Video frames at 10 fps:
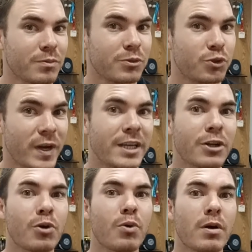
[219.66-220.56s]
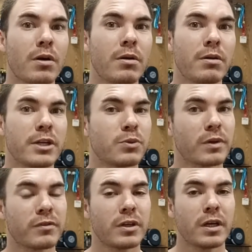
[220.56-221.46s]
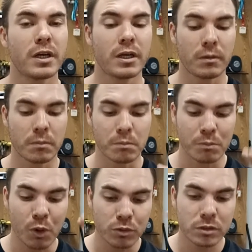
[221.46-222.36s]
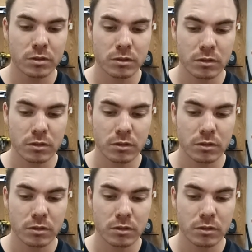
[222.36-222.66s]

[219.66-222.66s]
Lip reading: Training the core is one of the most